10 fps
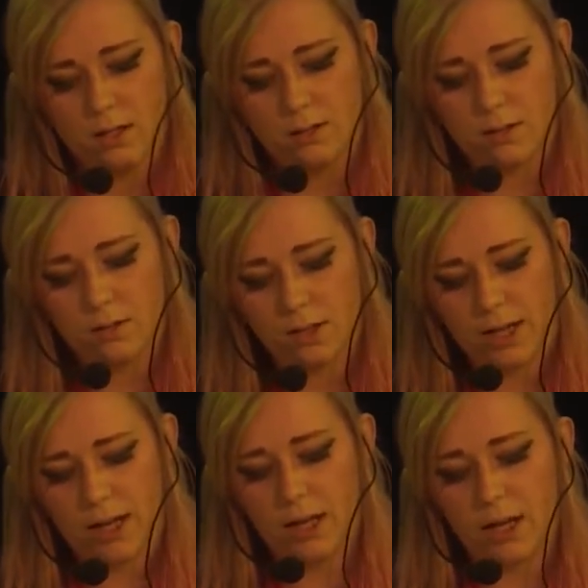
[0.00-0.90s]
So
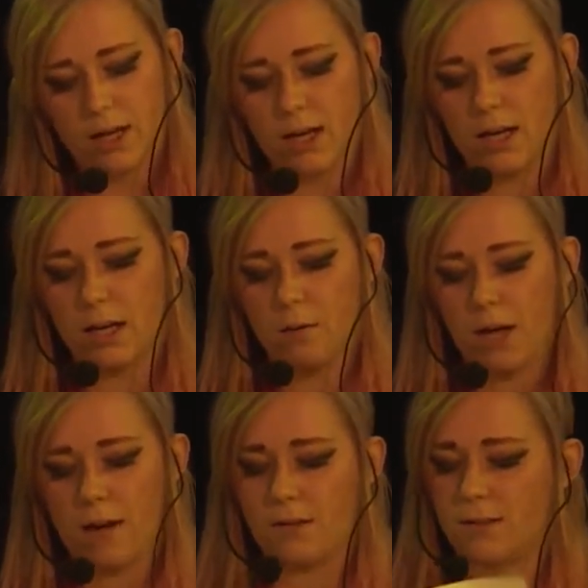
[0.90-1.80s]
okay,
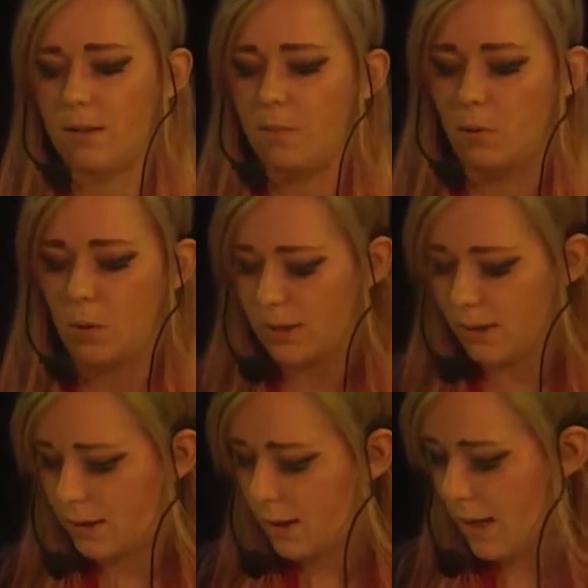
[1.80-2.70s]
we have the simple one,
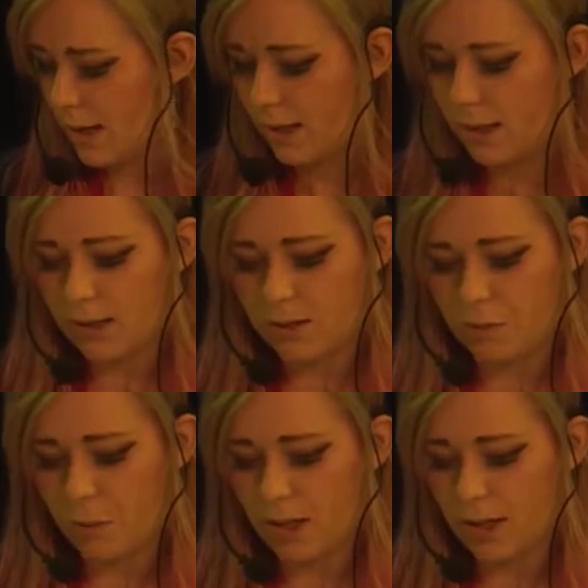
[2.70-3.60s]
and
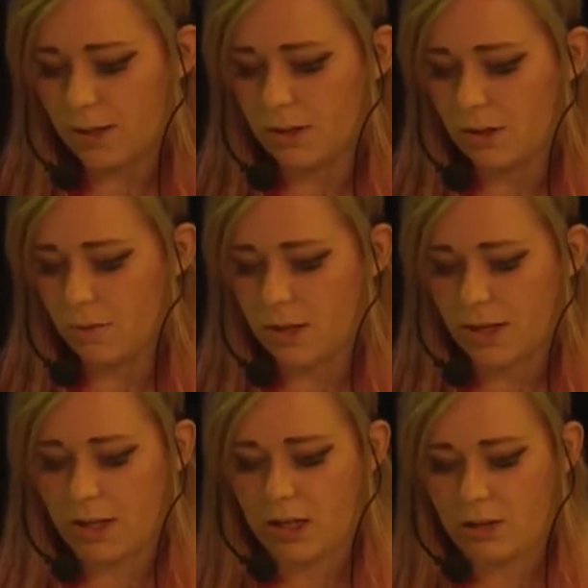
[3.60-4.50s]
we want to
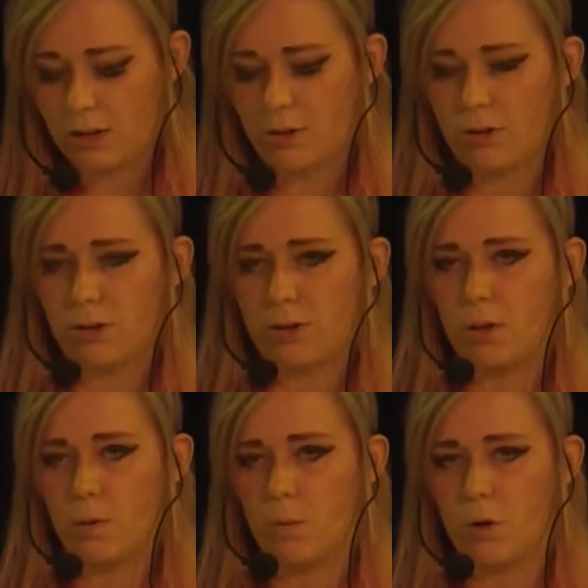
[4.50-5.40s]
make it look
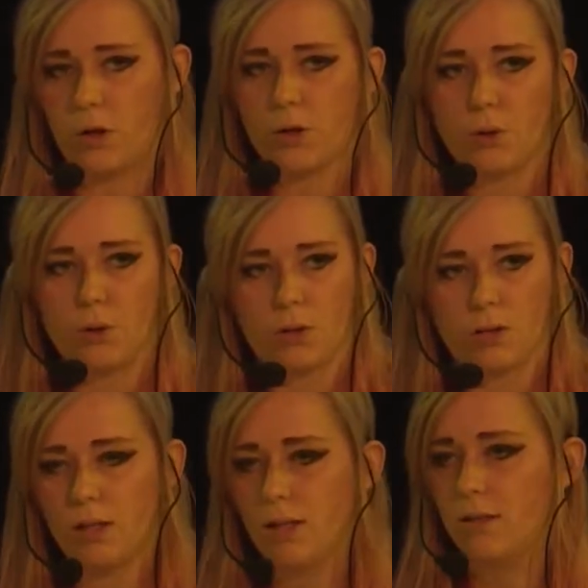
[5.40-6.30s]
more
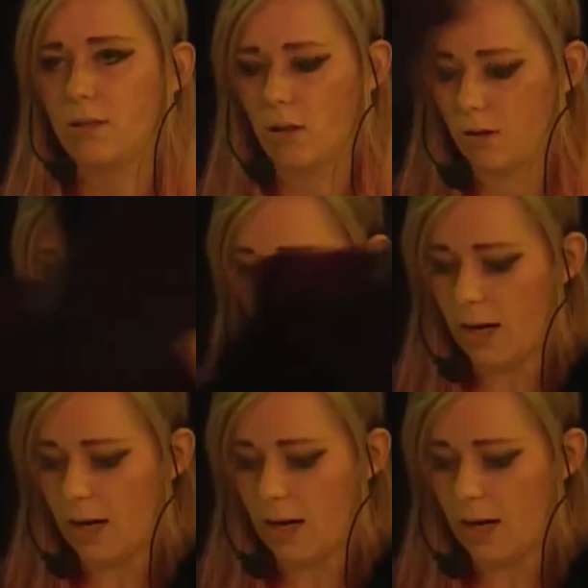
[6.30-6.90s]
cool. So